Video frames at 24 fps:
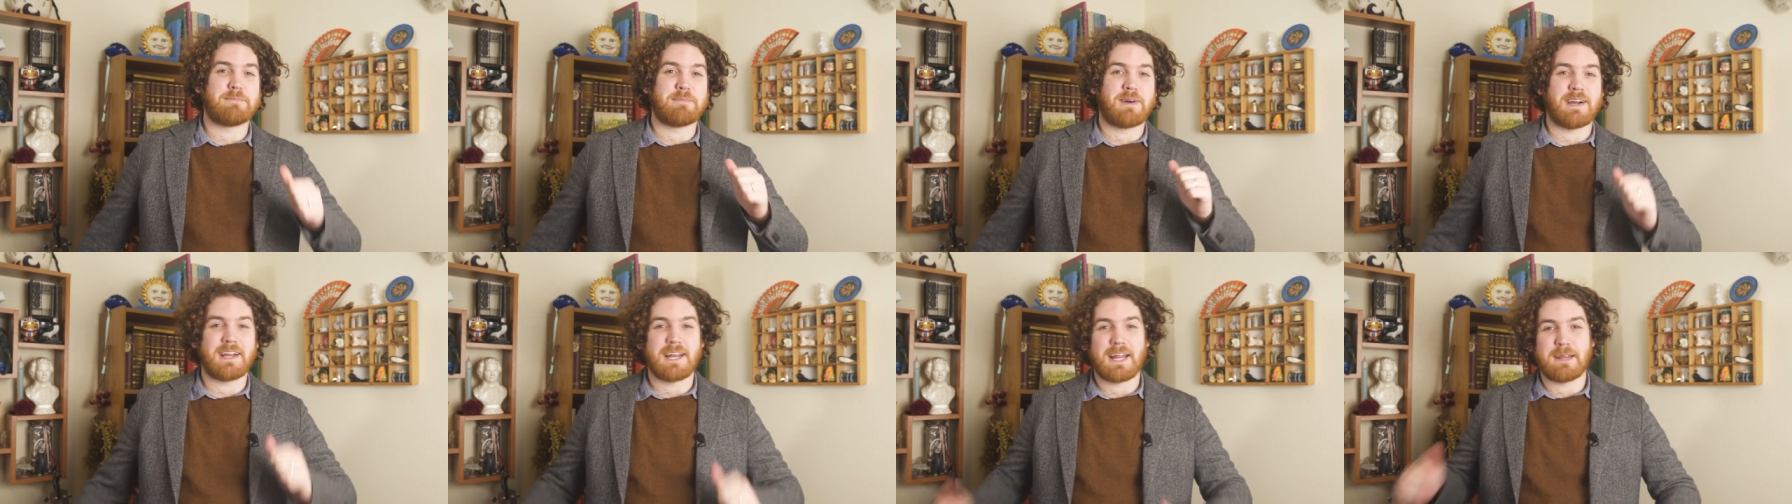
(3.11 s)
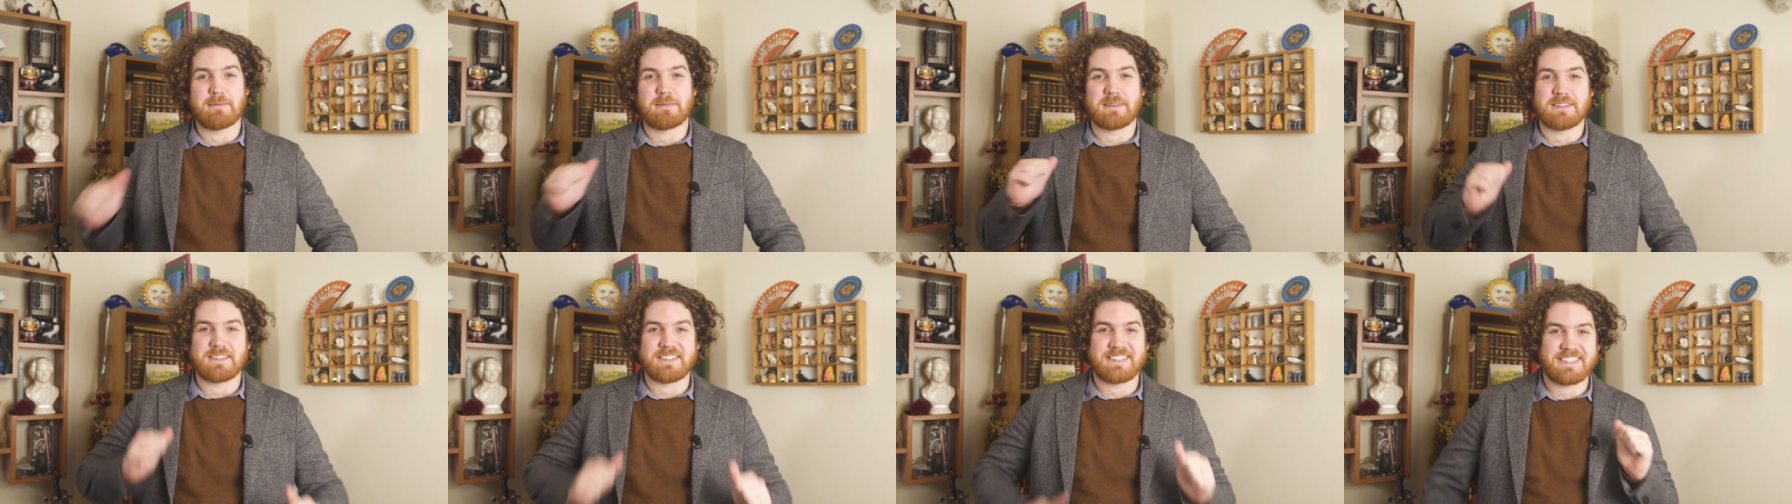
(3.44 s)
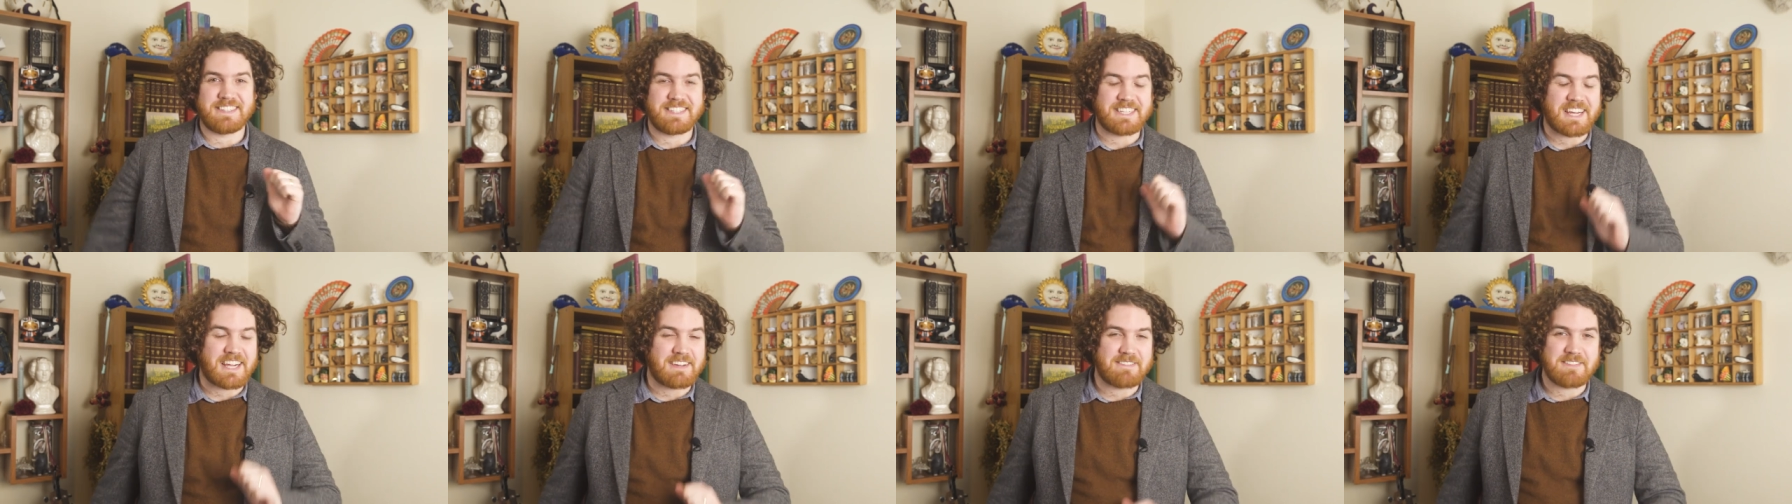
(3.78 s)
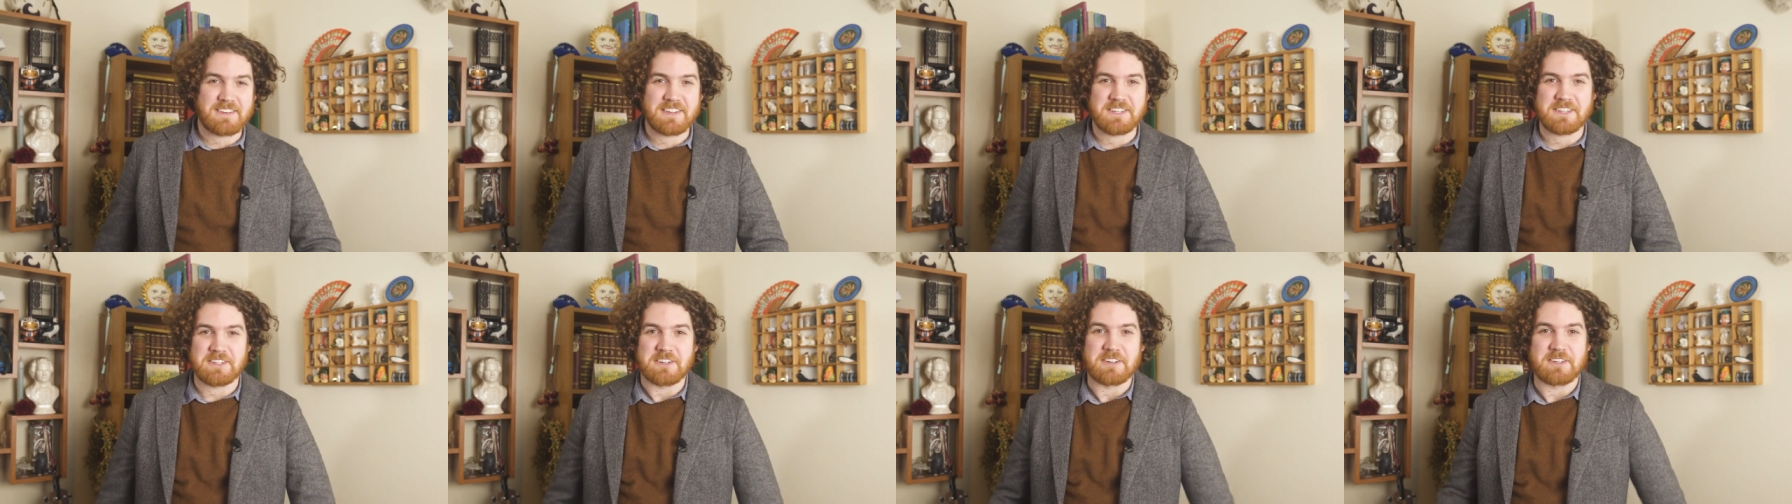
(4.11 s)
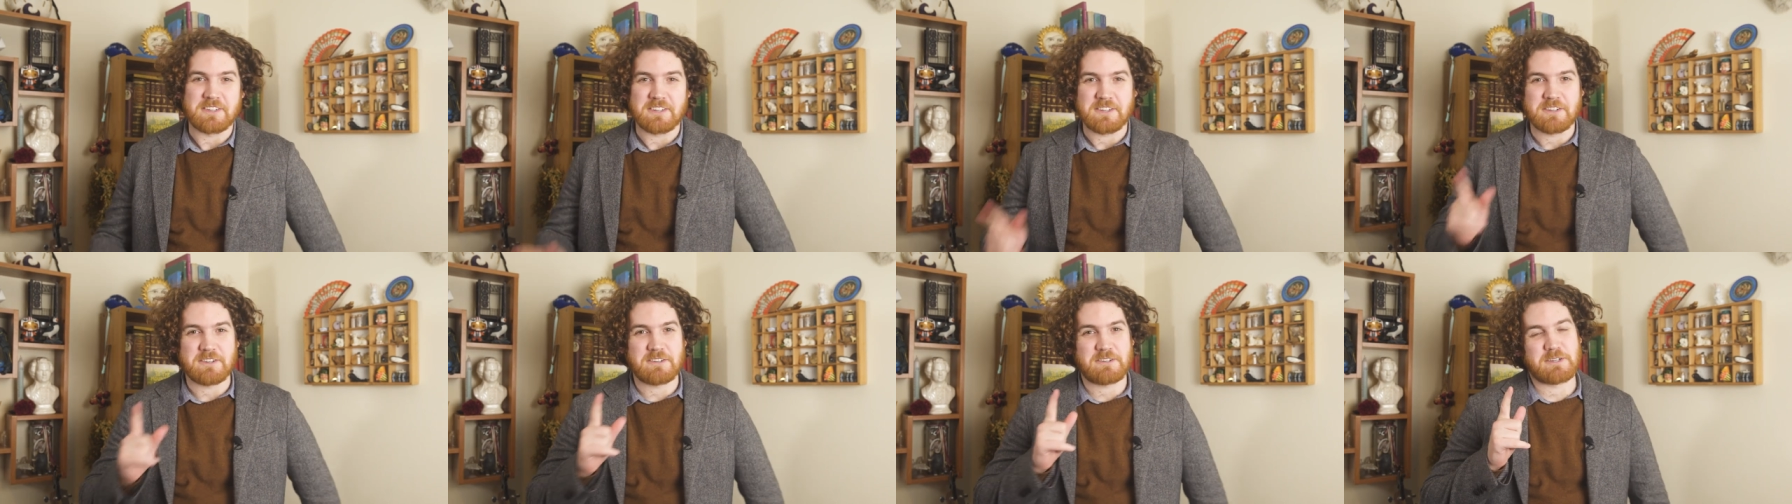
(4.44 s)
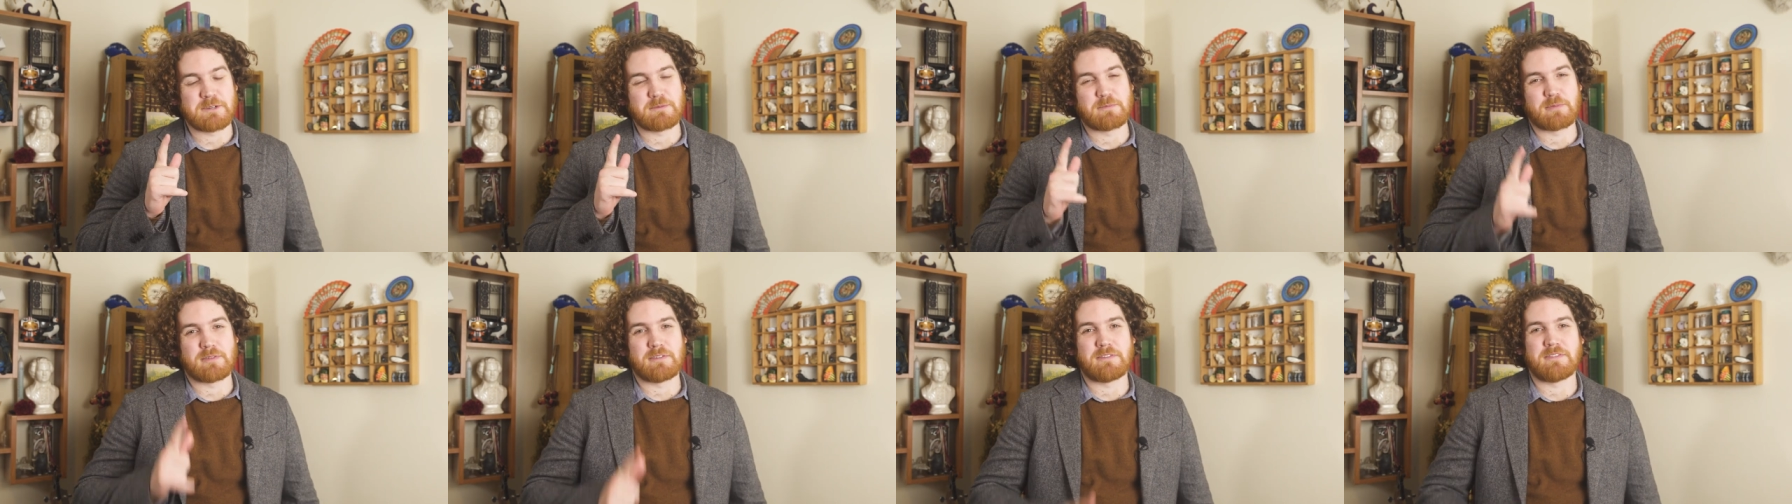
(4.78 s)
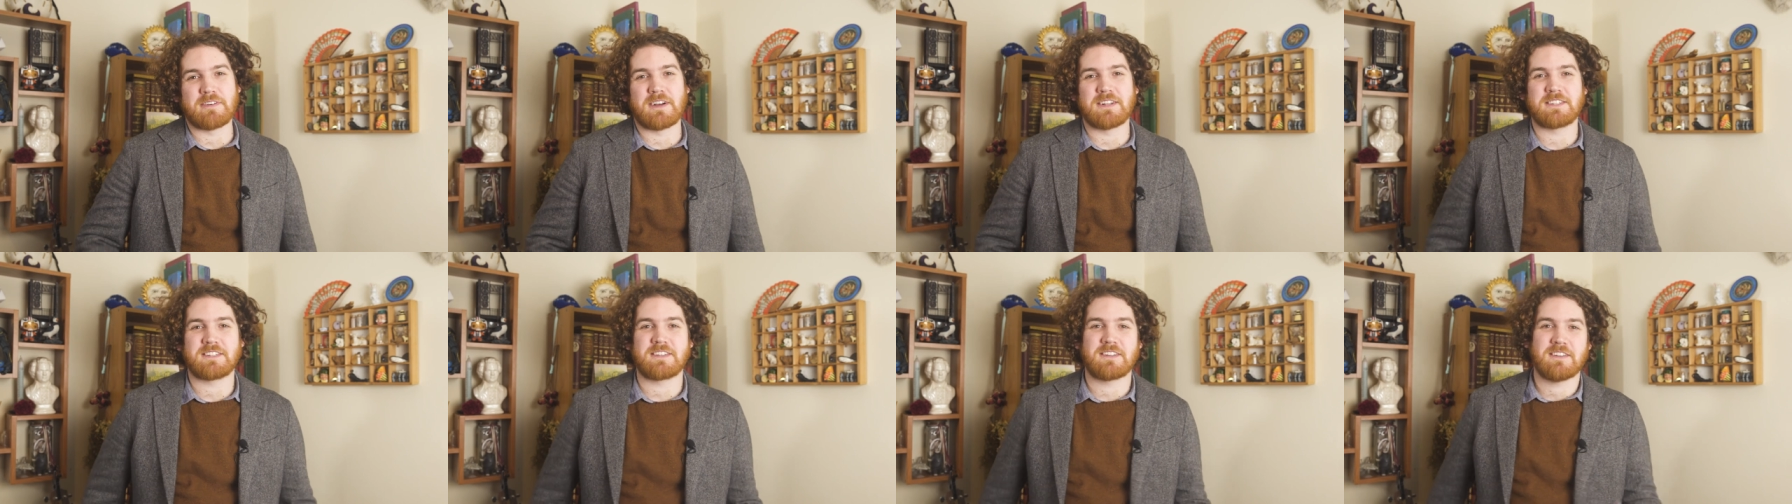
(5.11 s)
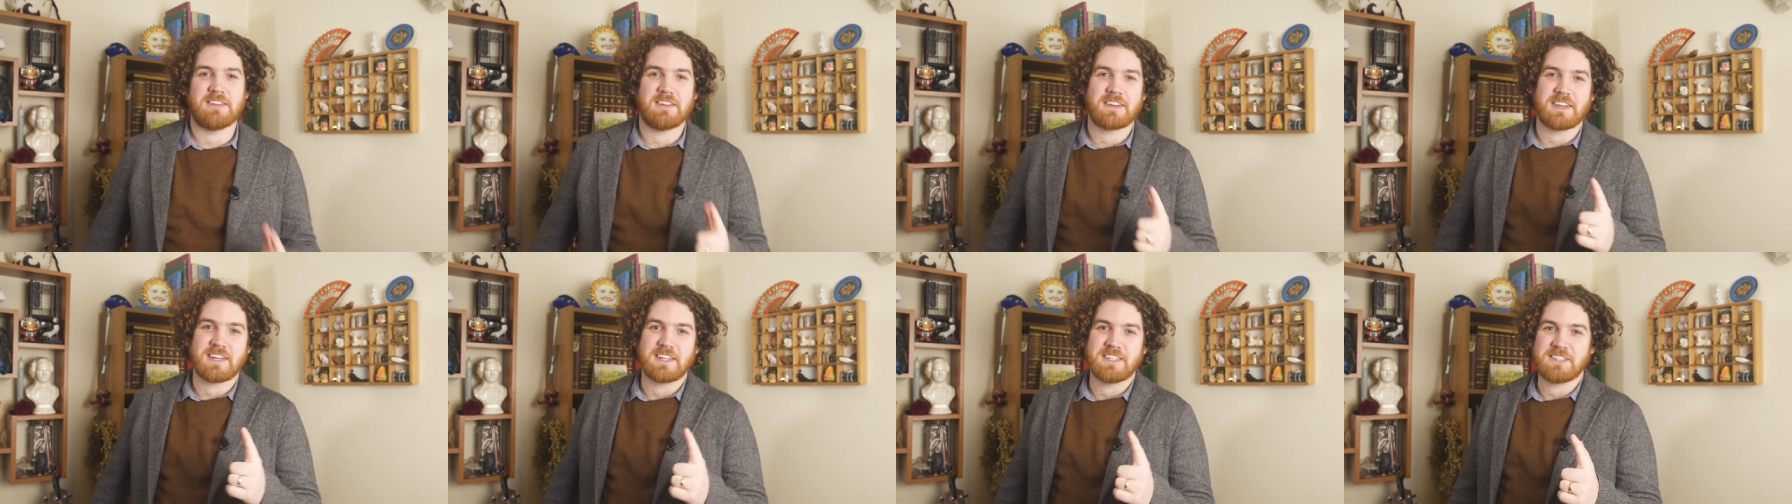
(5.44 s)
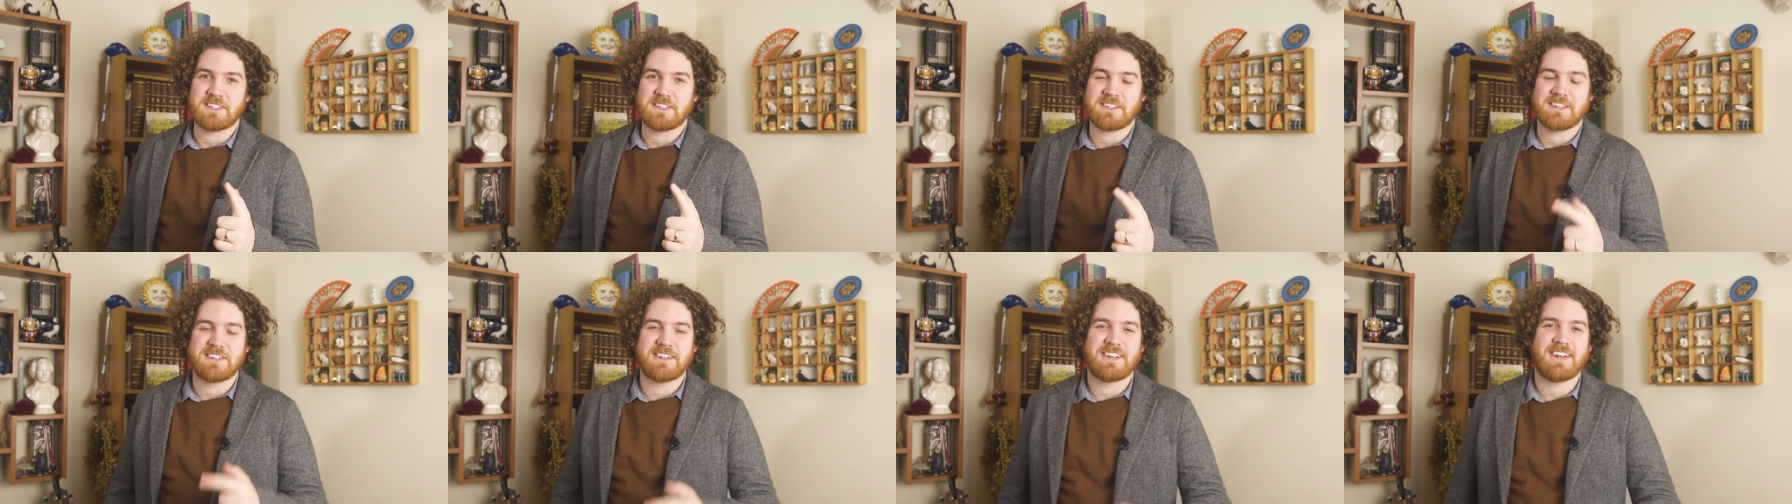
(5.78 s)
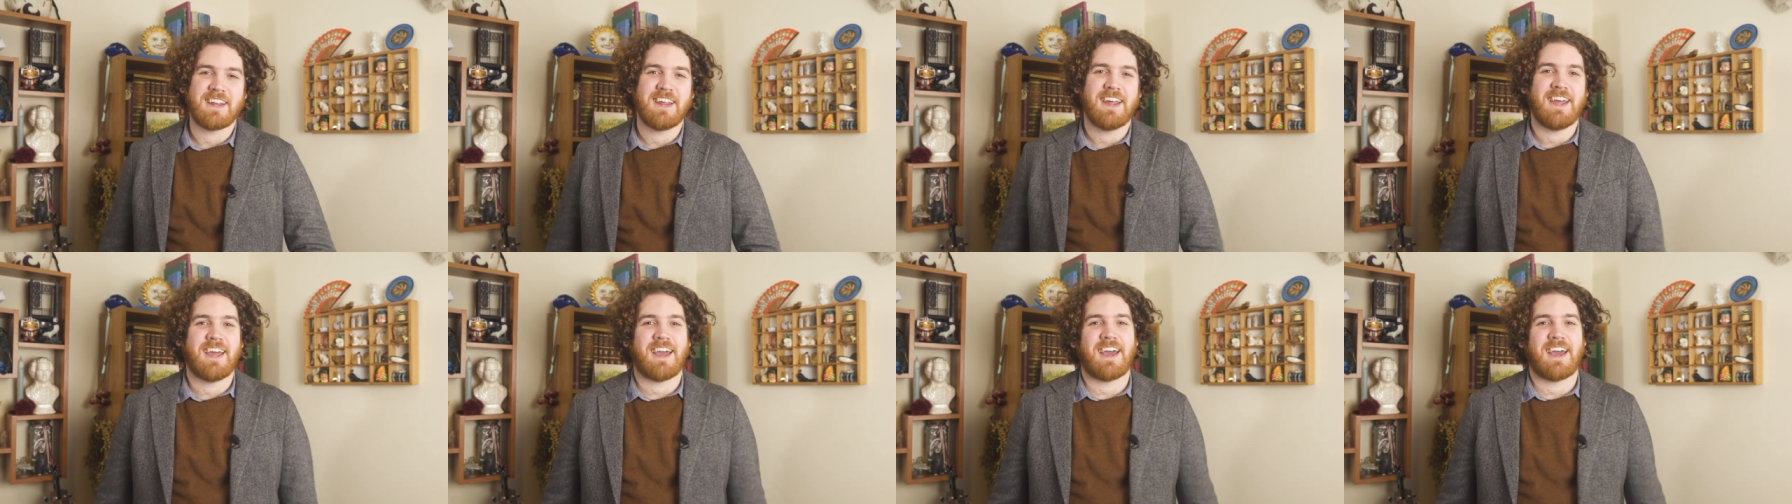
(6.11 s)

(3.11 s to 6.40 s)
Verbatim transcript: My name is David, your YouTube professor looking dude,